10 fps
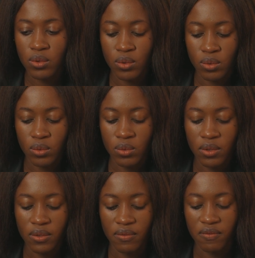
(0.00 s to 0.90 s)
to
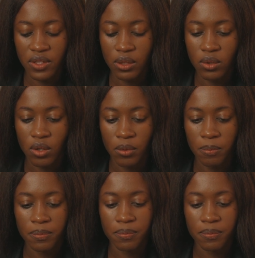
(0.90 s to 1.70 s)
VLOOKUP,